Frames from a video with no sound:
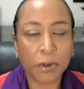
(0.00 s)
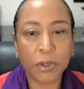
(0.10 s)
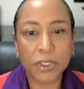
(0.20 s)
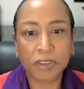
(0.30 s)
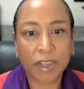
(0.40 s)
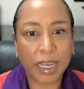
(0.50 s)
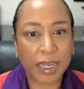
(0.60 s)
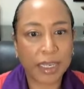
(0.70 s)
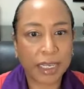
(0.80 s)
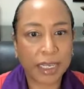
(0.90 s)

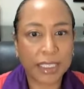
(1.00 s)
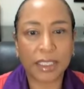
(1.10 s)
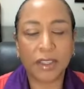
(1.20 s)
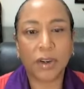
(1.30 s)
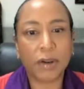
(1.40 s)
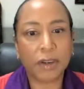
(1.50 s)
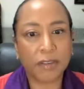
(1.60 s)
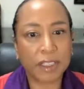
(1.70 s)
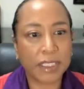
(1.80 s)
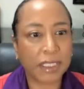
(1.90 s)
crucified and he's in the garden
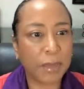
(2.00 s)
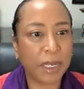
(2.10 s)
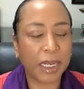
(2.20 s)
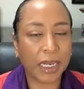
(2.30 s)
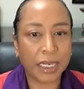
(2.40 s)
of gethsemane